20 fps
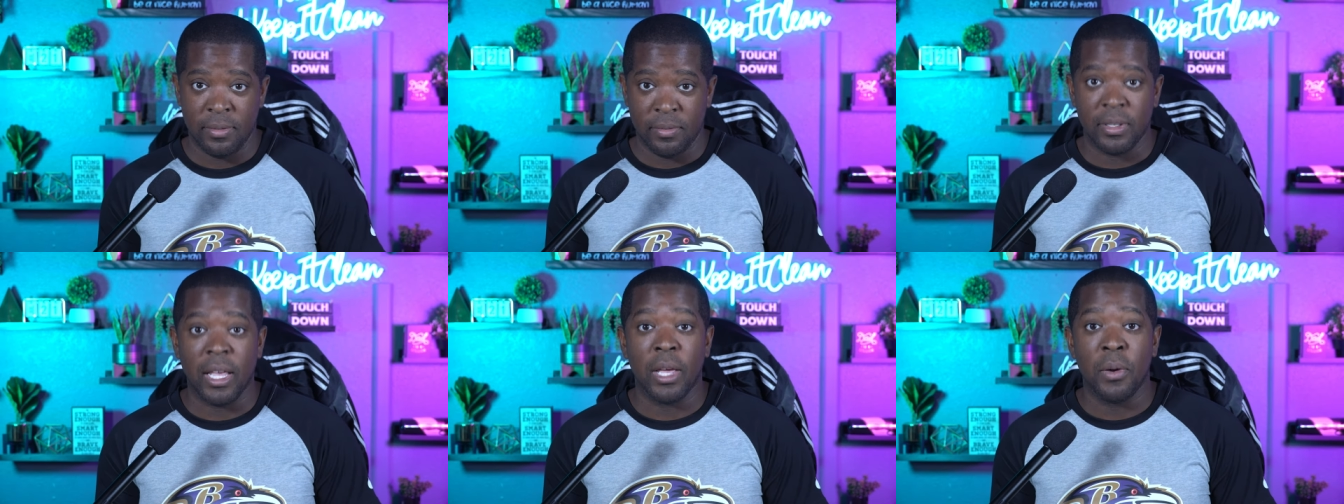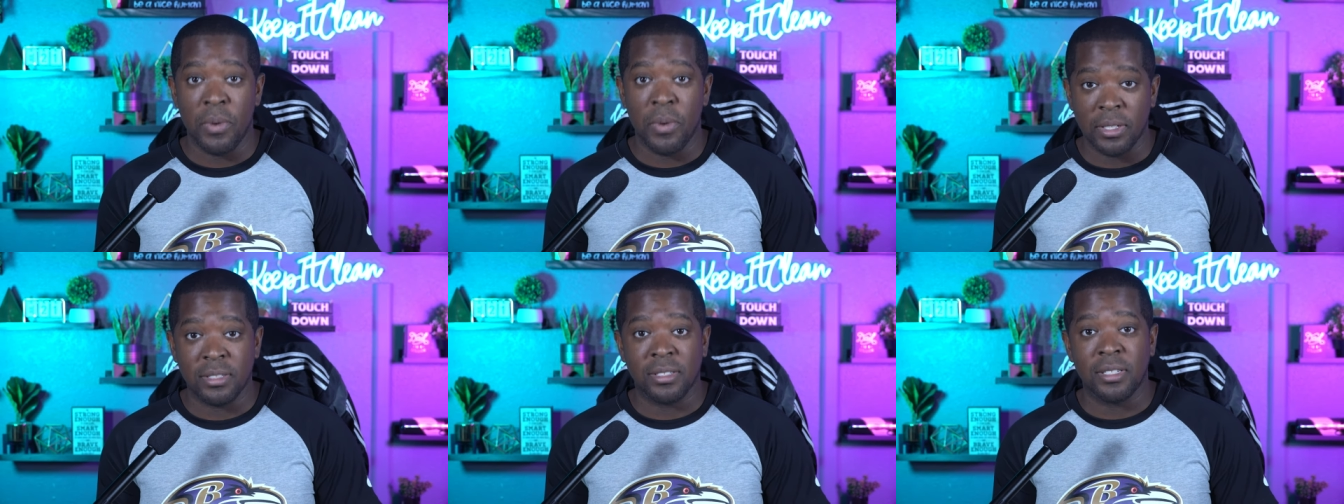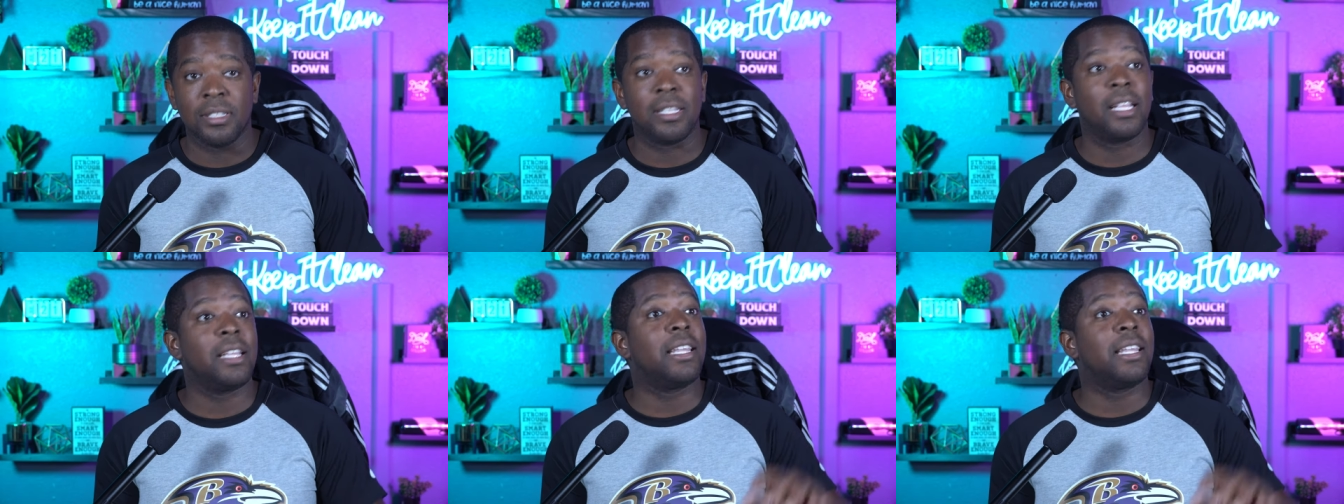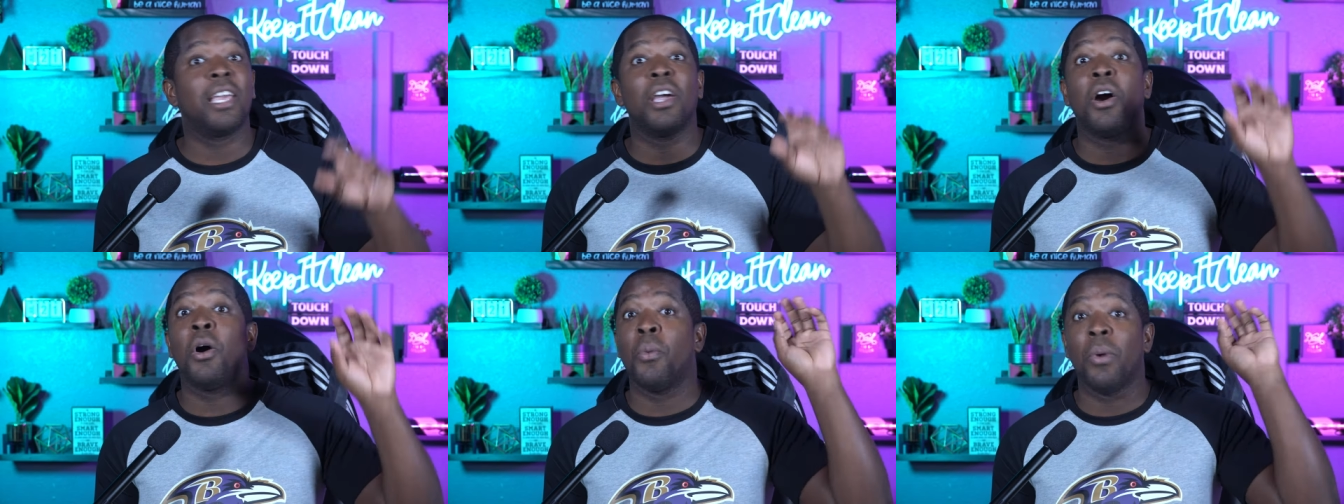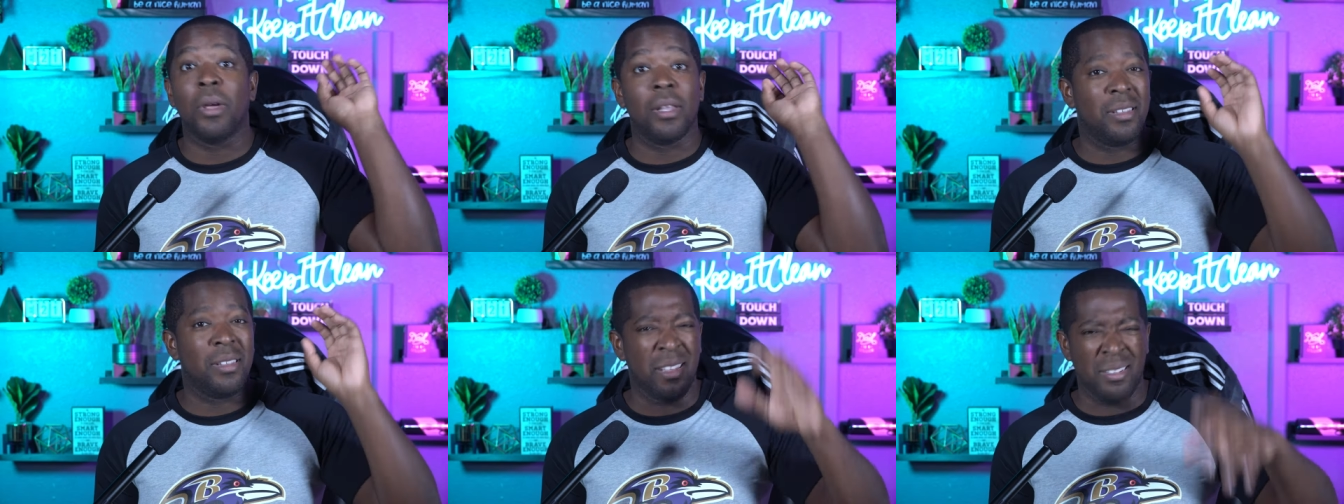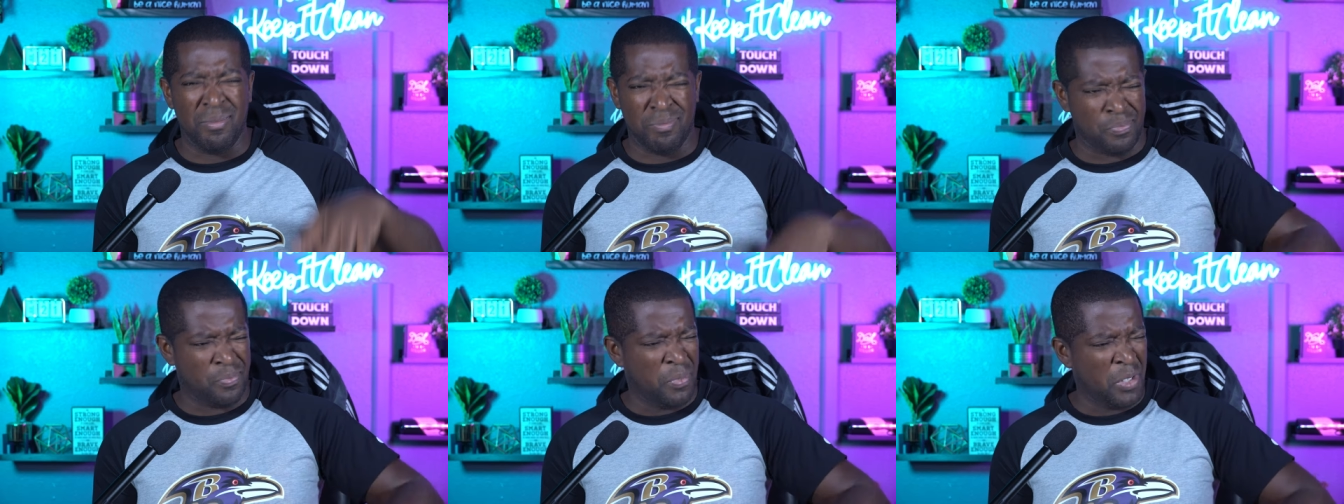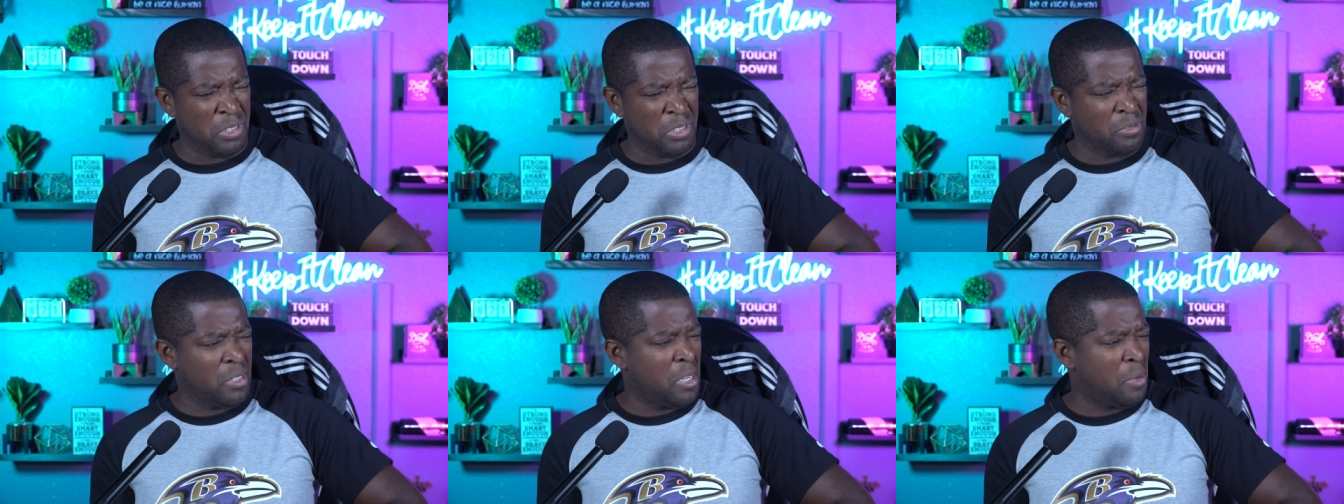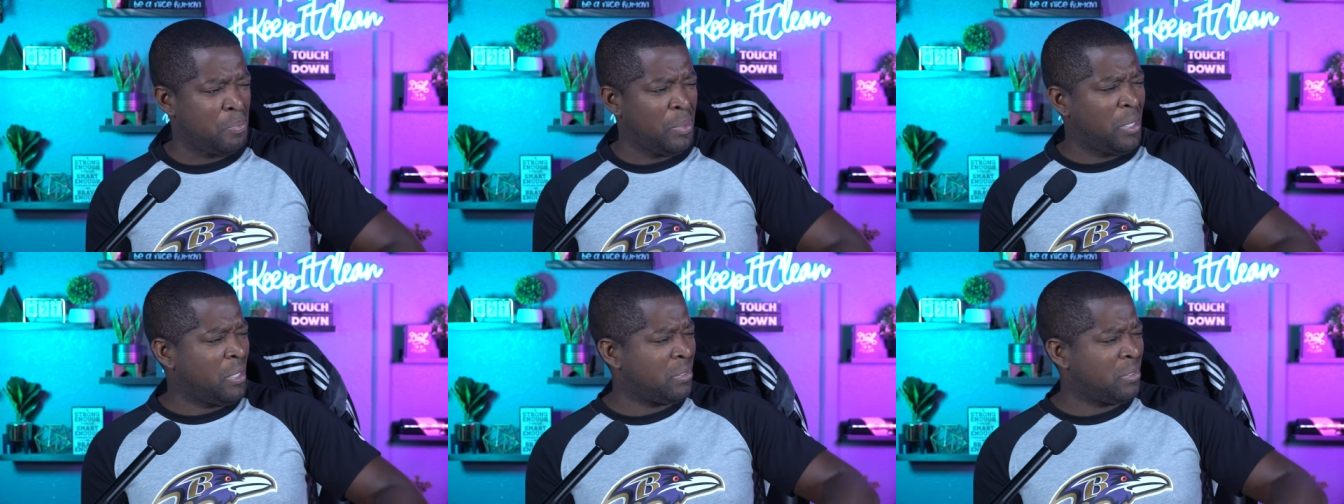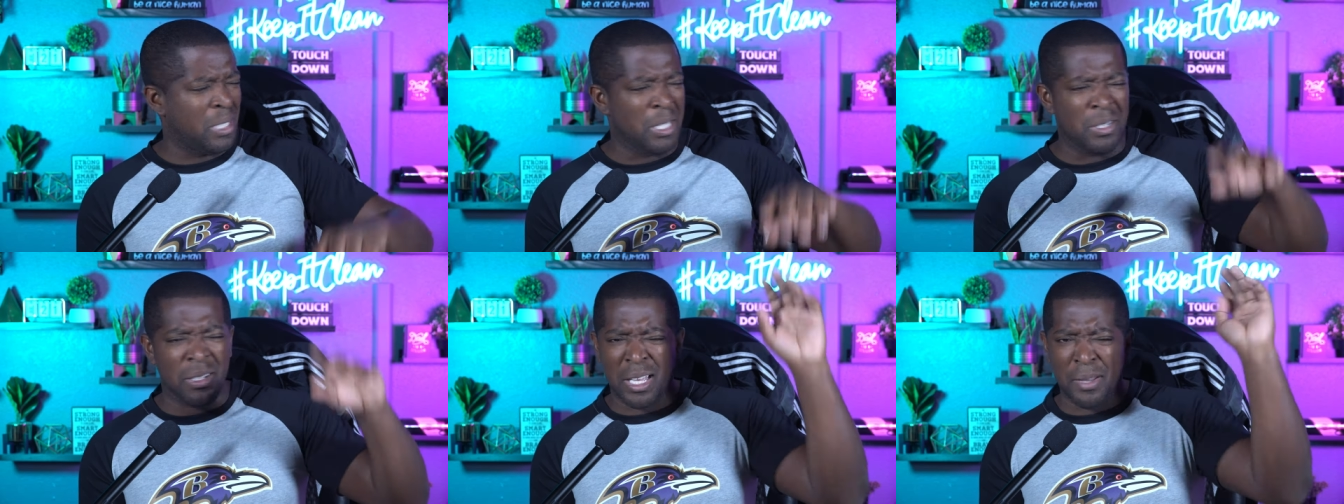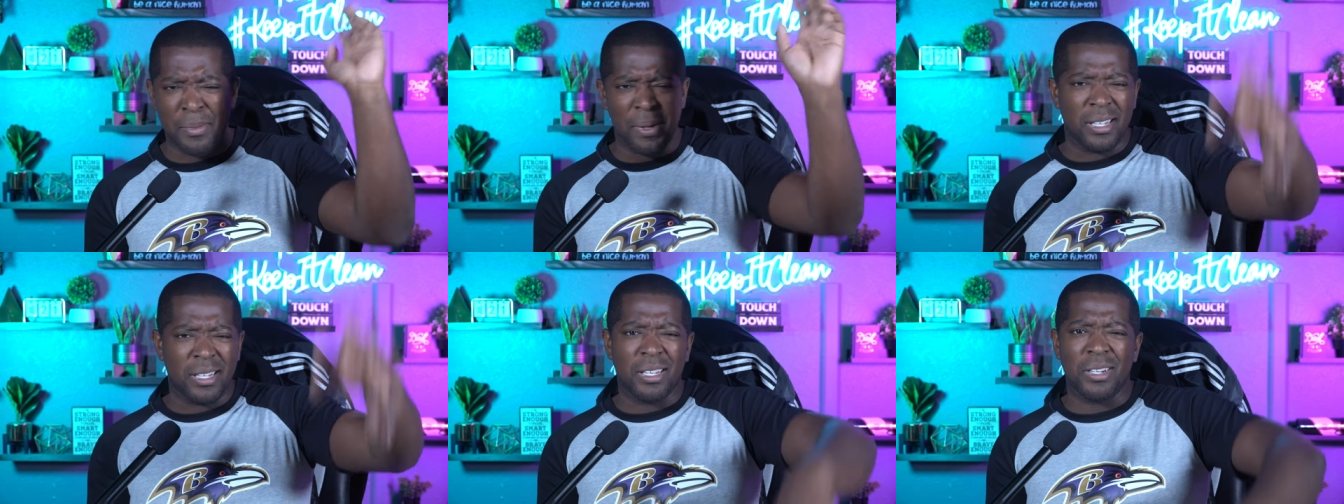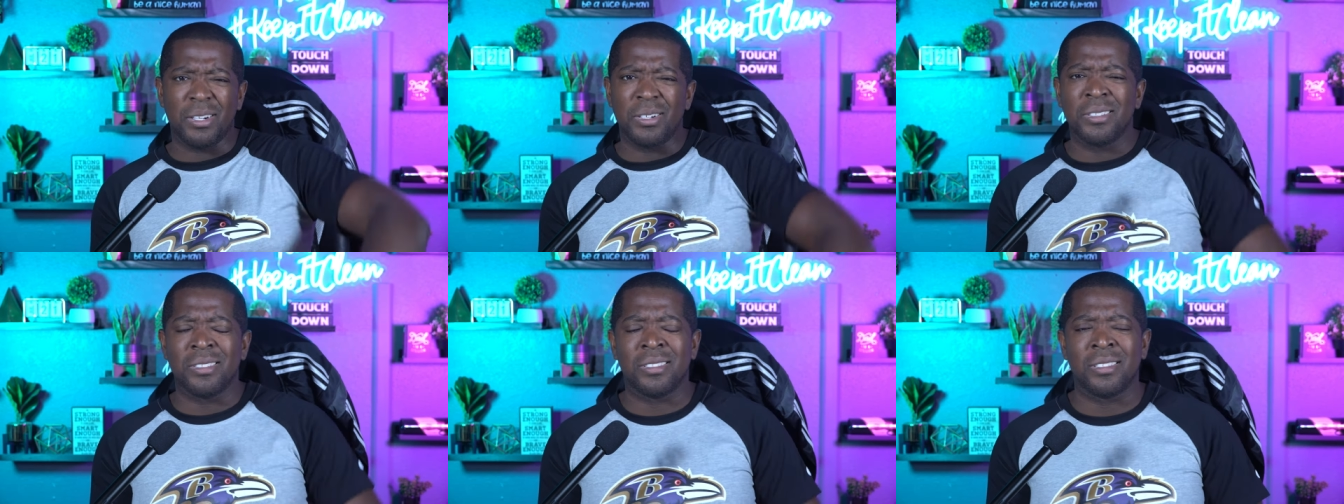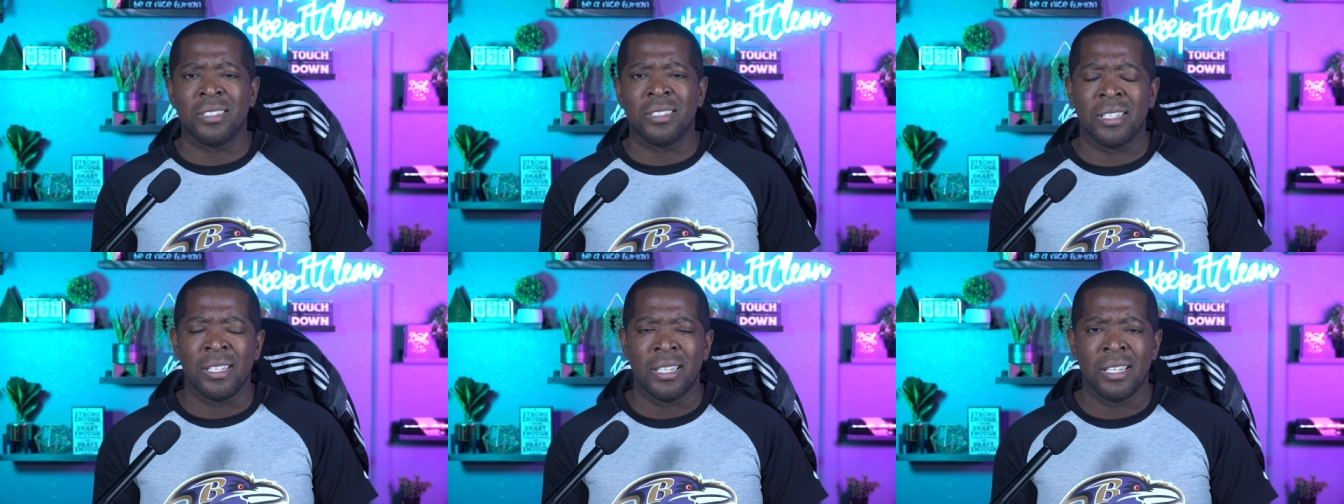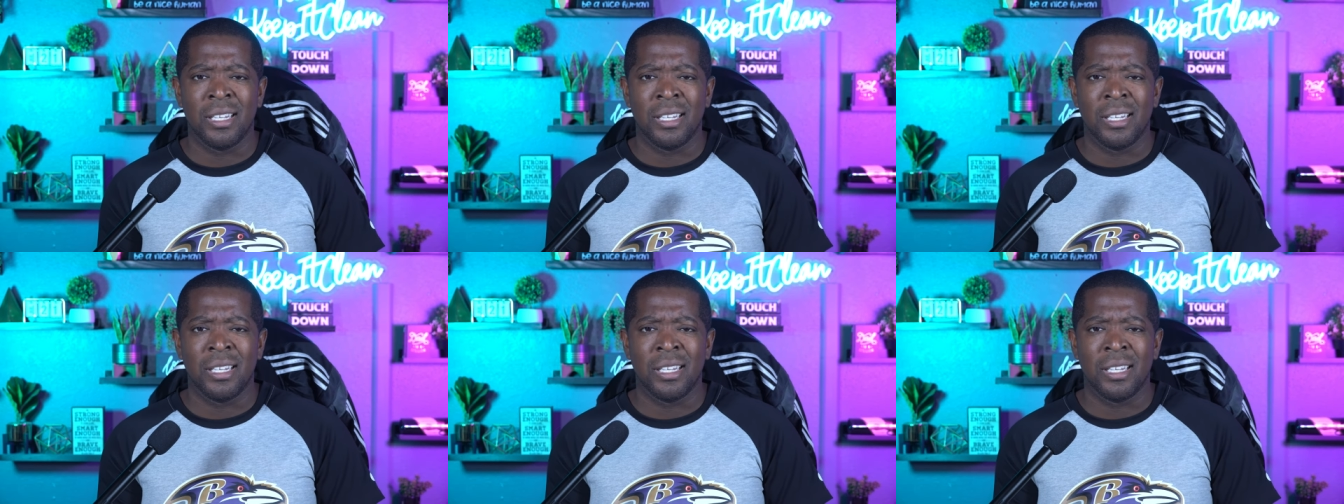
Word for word: They want something. They are willing. They first round picks. They don't care about those.